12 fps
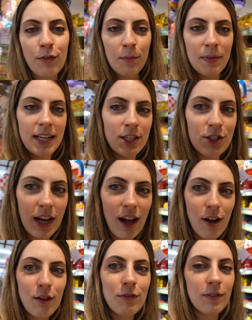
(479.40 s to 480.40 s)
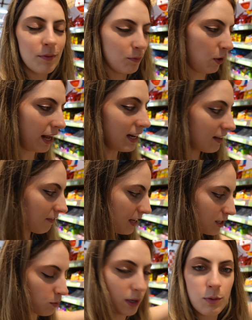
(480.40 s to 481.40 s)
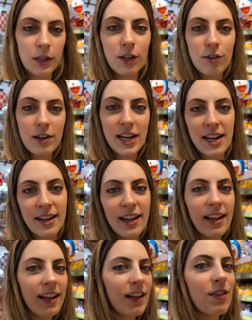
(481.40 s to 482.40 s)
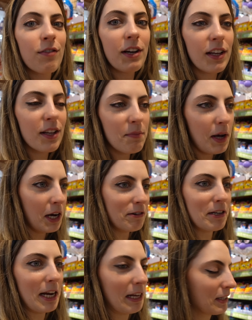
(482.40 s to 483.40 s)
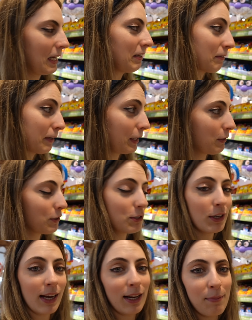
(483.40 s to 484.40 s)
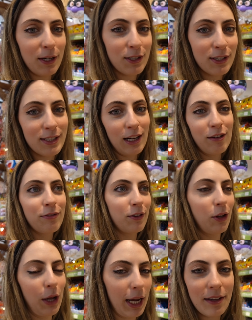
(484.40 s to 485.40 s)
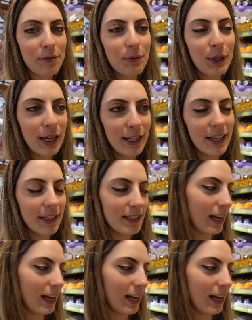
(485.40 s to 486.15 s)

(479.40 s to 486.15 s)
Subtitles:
from this shelf, well, any of these ones with the green, 3 of them 100 yen, so that's really good. You can get a bunch of stuff for like kids